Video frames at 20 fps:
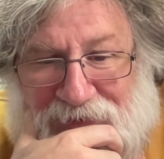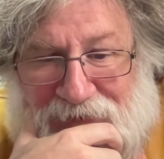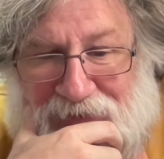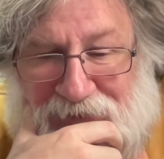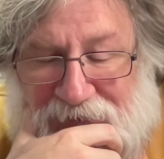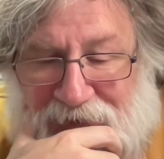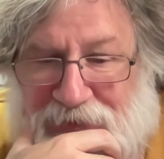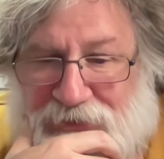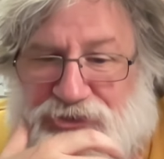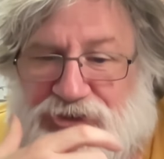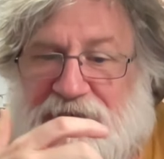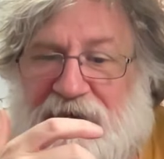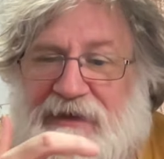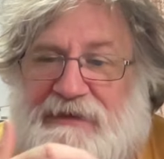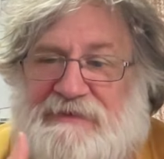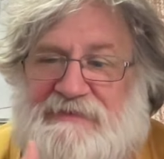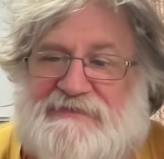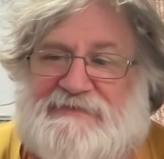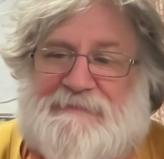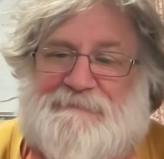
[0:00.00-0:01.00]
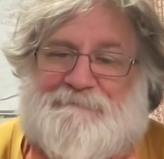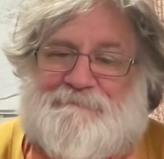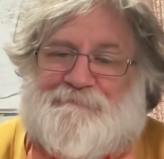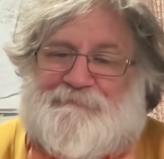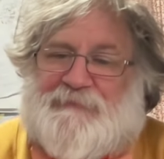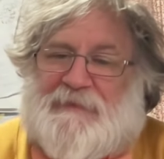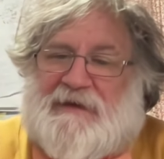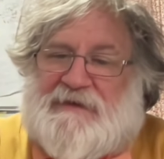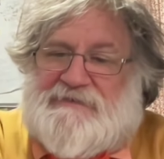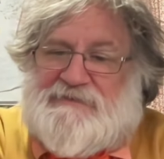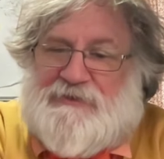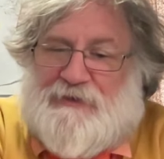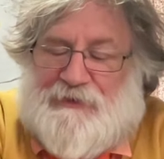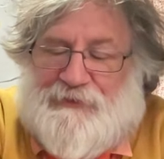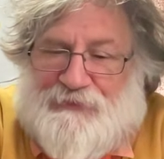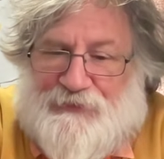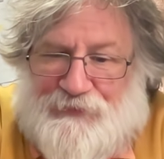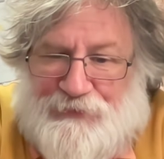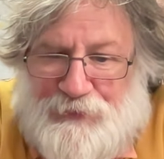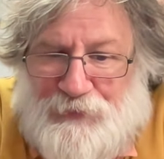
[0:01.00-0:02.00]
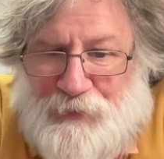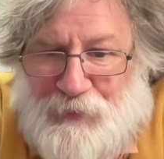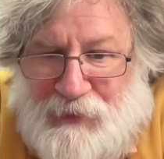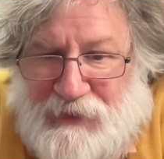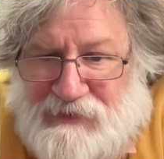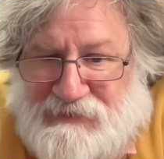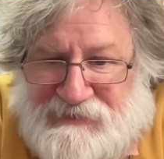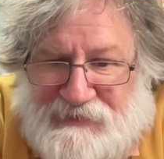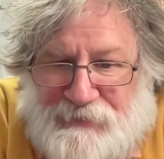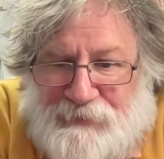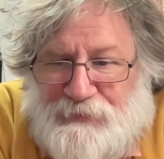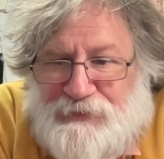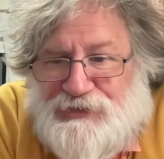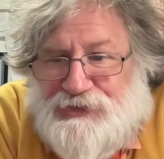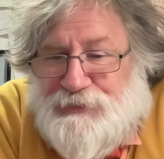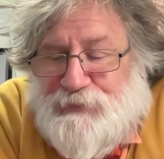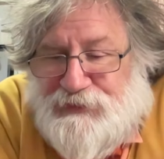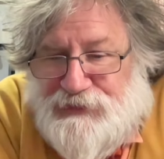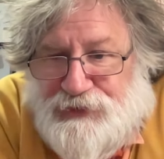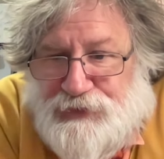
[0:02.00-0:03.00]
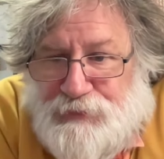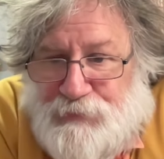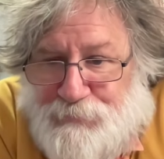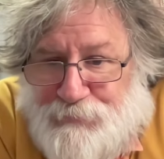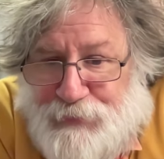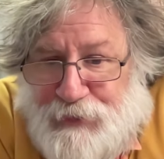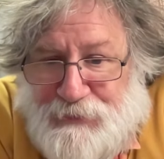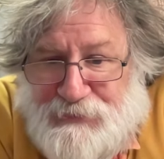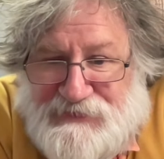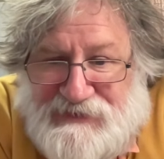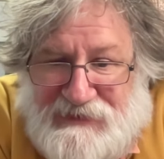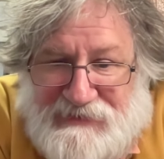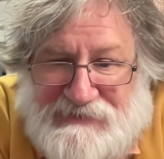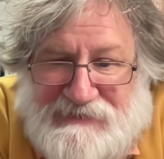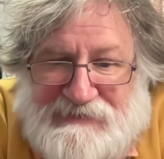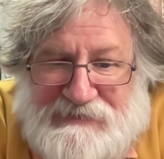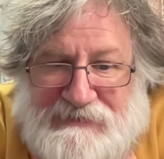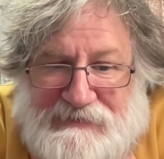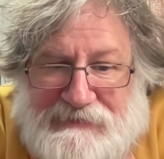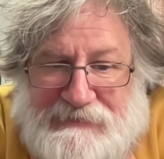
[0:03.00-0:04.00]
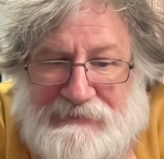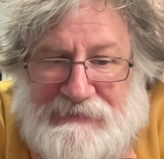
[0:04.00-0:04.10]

each case has gone through its own judicial process,